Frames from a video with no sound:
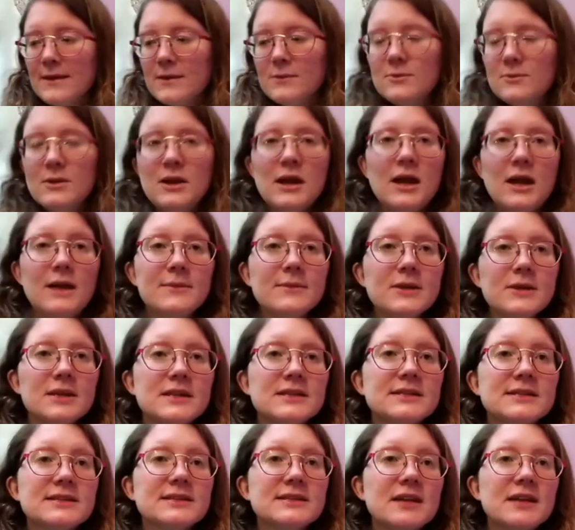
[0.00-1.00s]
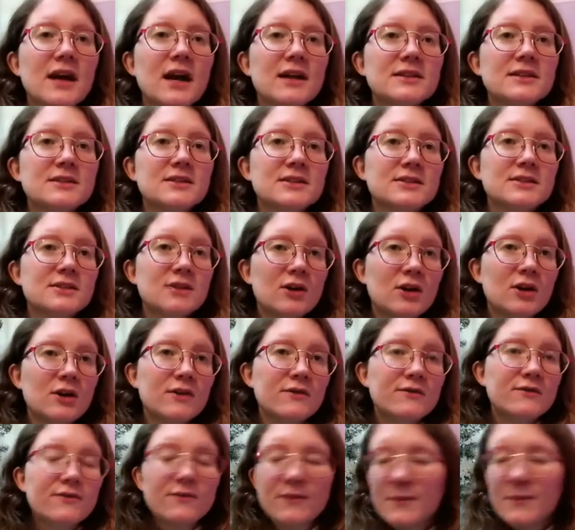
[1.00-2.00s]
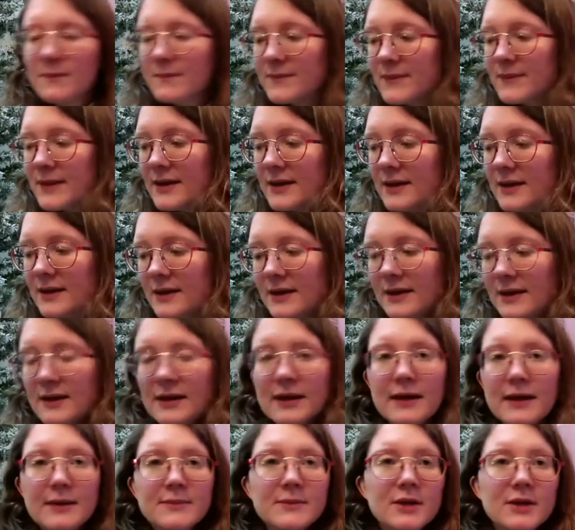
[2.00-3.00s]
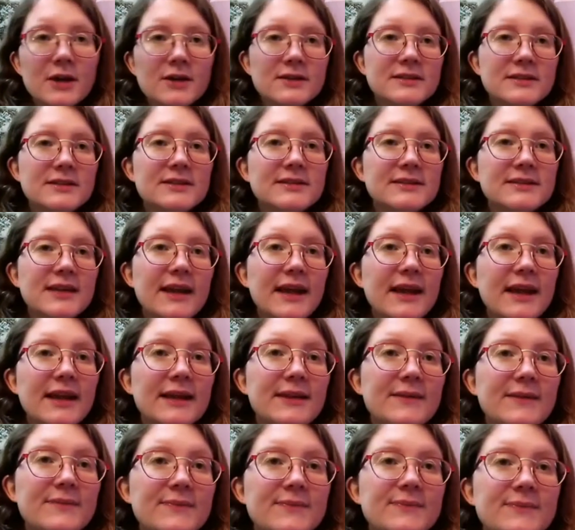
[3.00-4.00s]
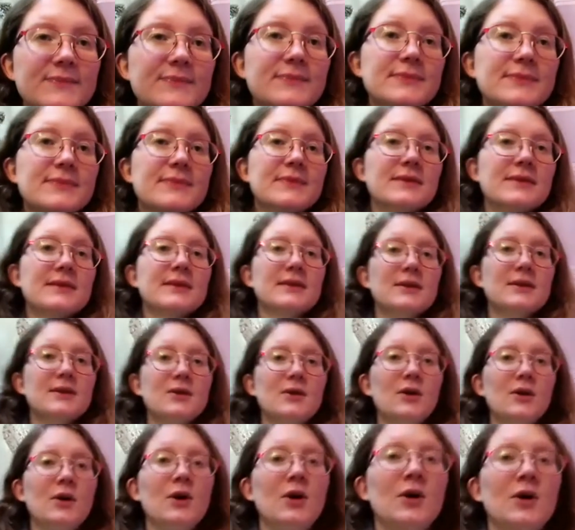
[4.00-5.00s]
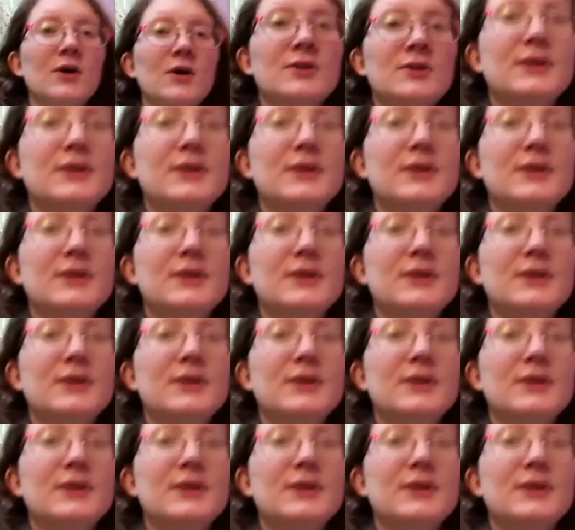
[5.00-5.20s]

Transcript: Well, I'm going to start us off and I'm going to say, on